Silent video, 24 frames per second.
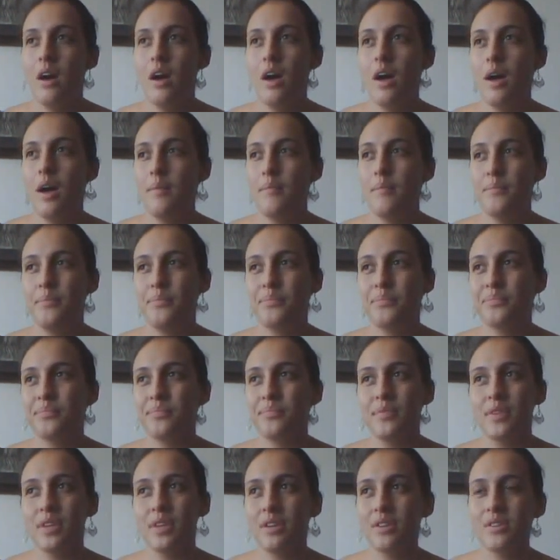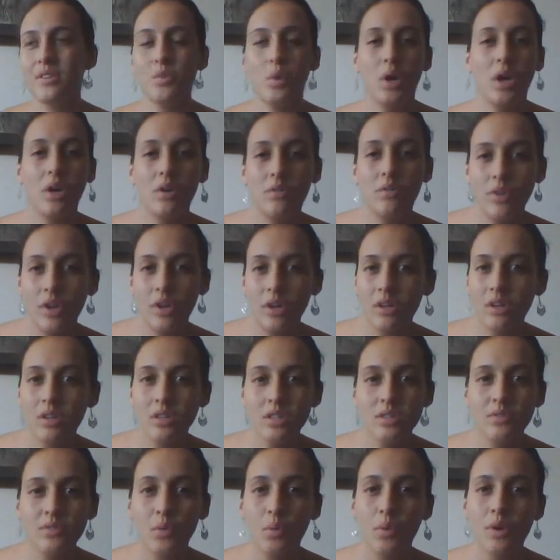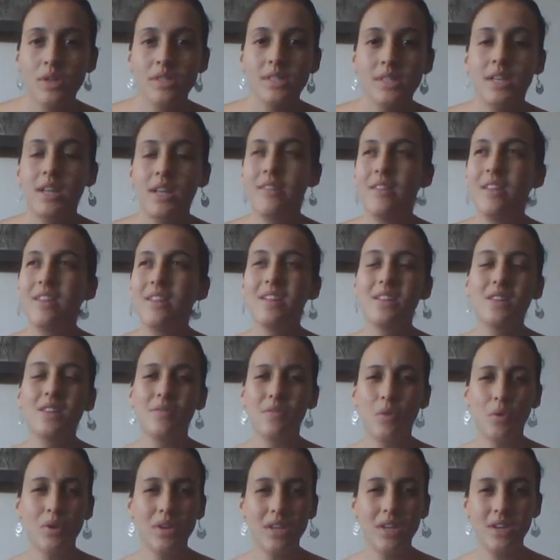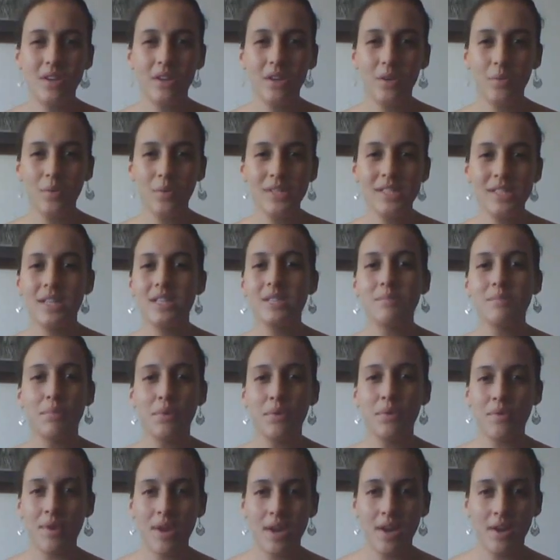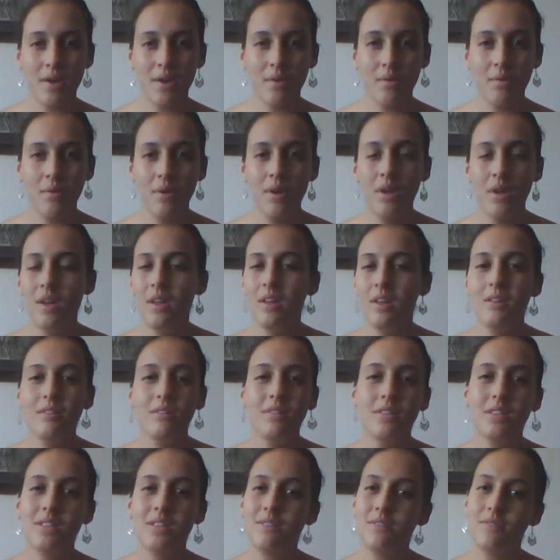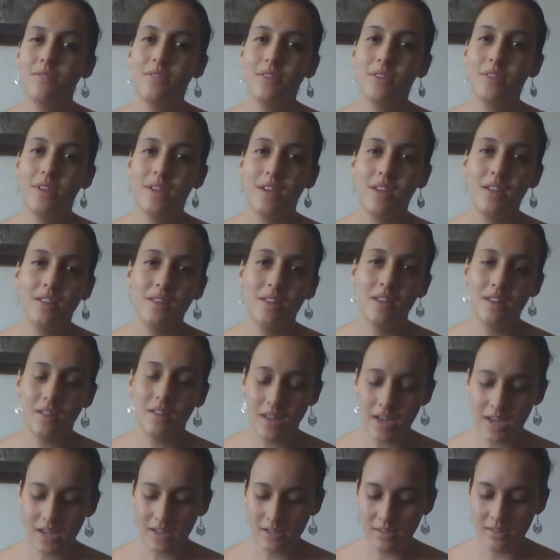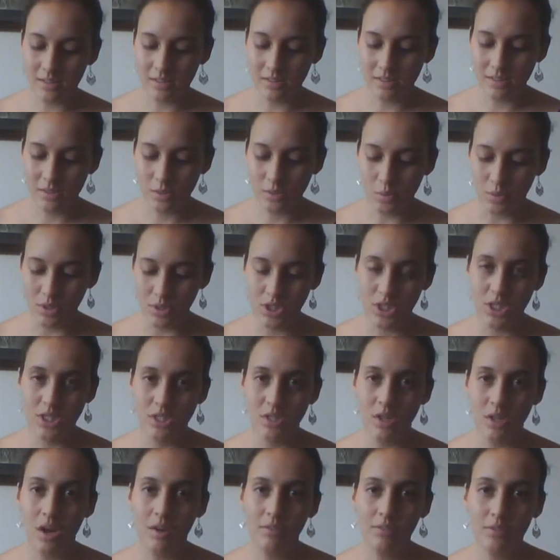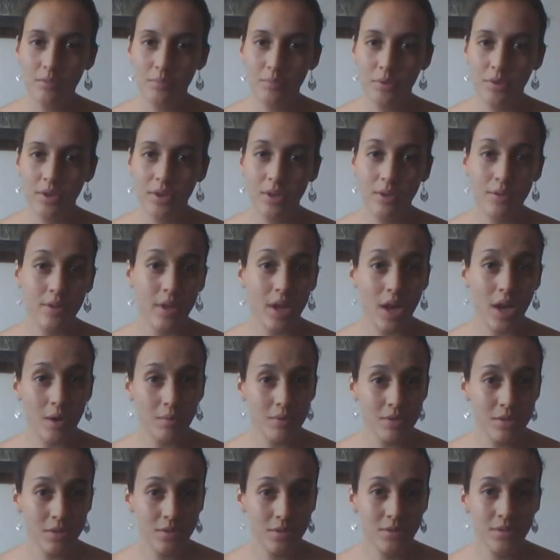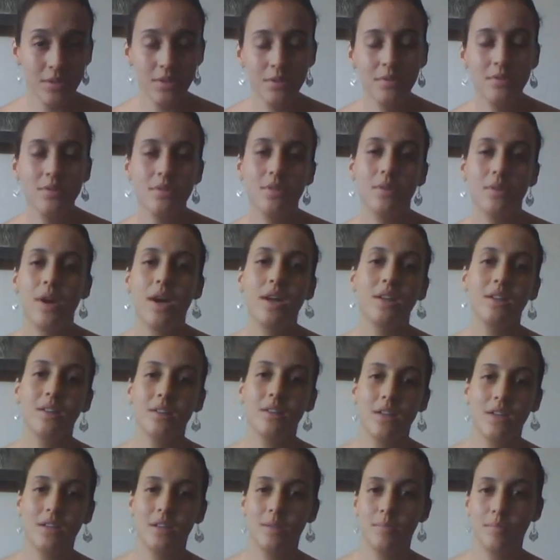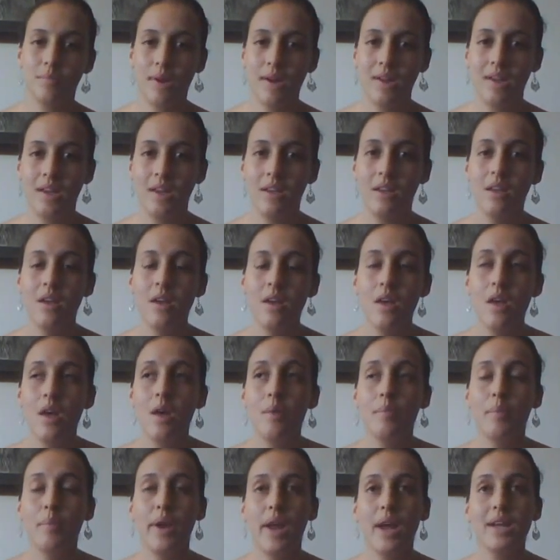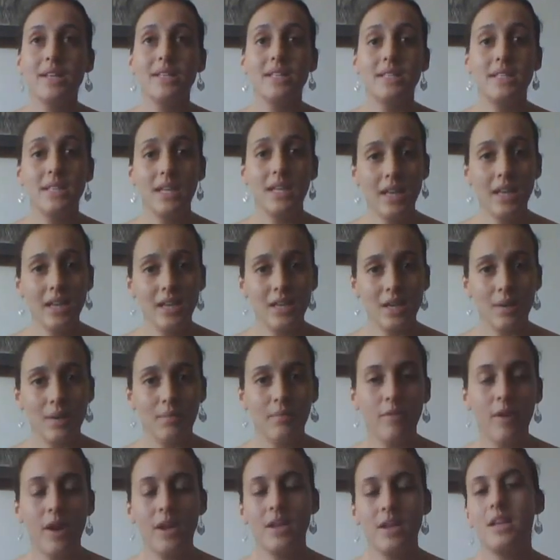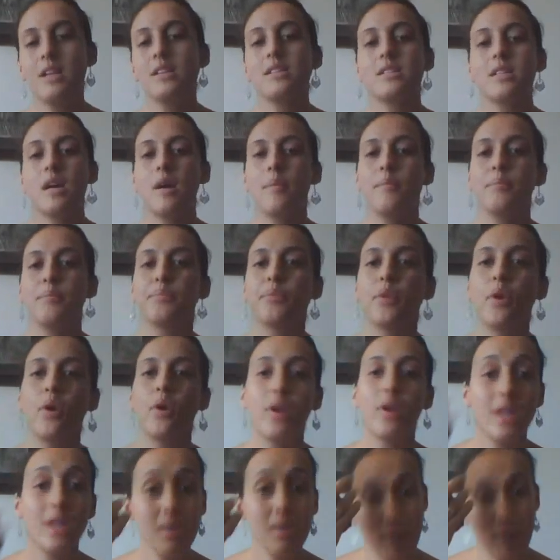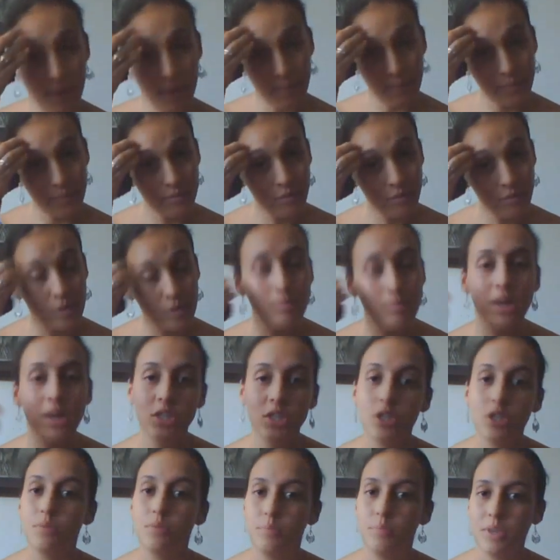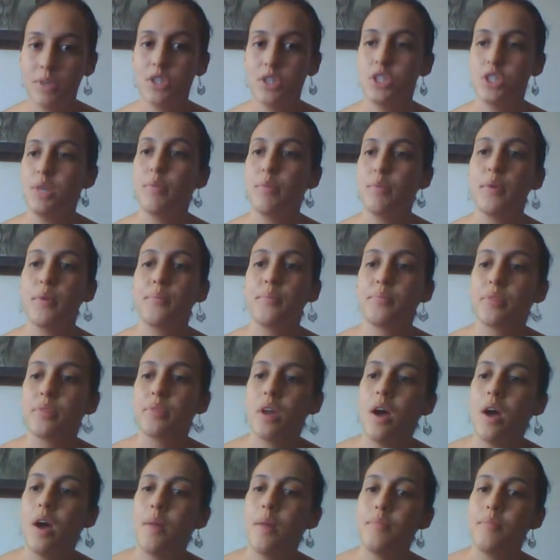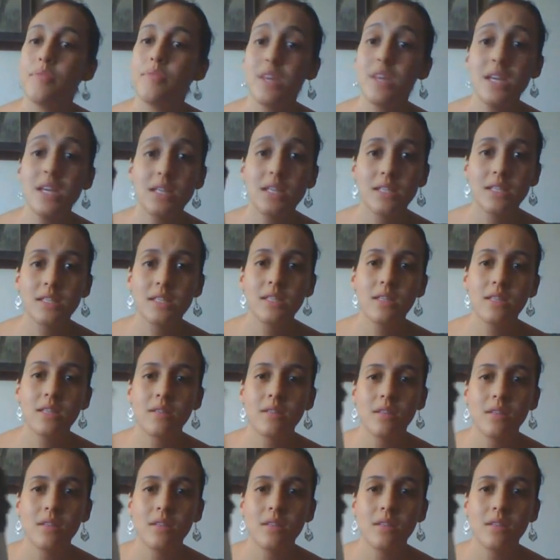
$12 for worsted, and the $14 one said it's merino. It didn't feel anything like squishy soft merino that I was used to, so I didn't end up buying it. But I did end up finding some on eBay for much cheaper. This